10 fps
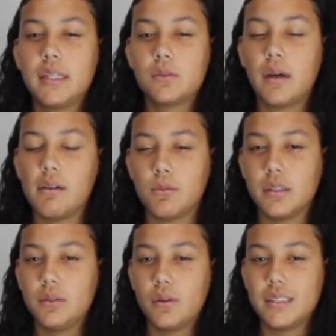That's why I
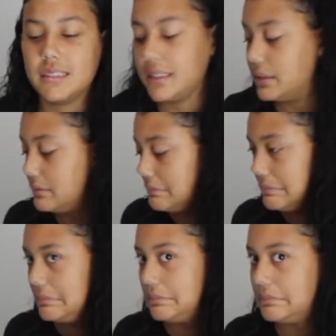really wanted to get them.
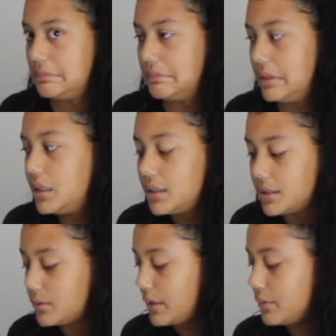Because